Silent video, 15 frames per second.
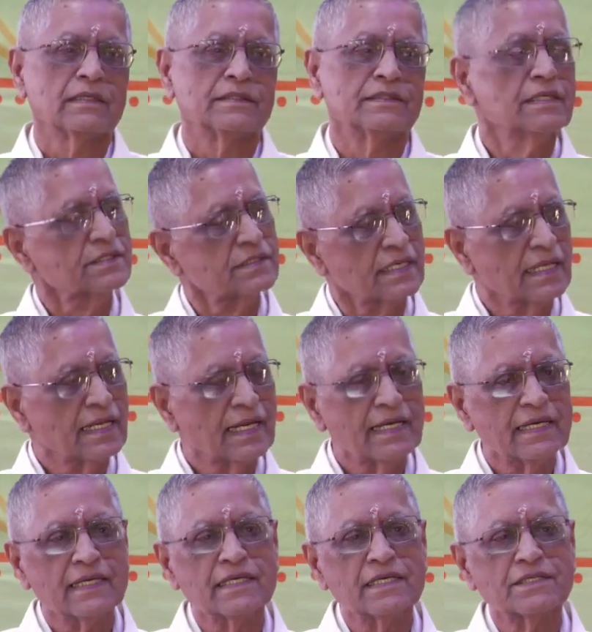This
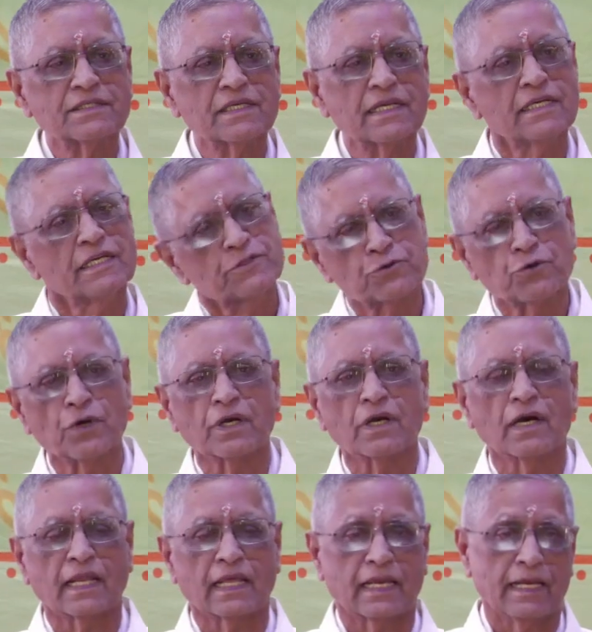rewriting history is going
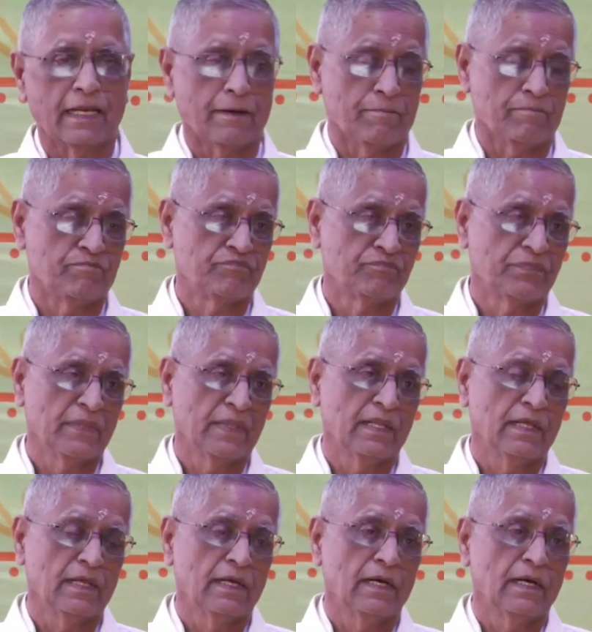on again.
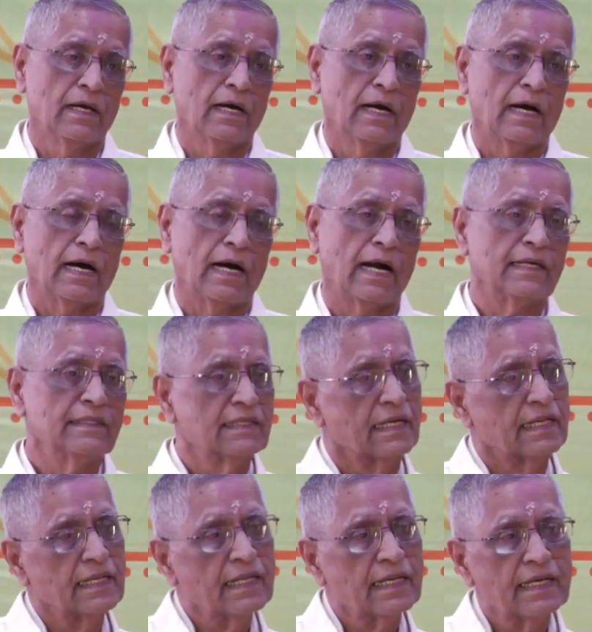And the
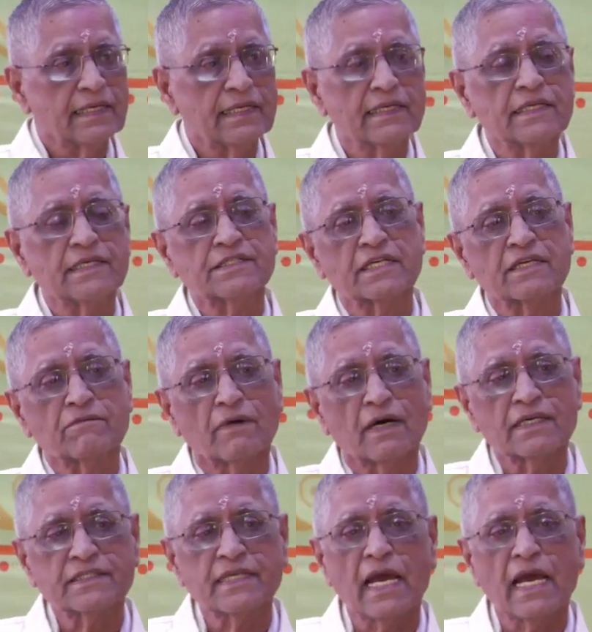rewriting history, what is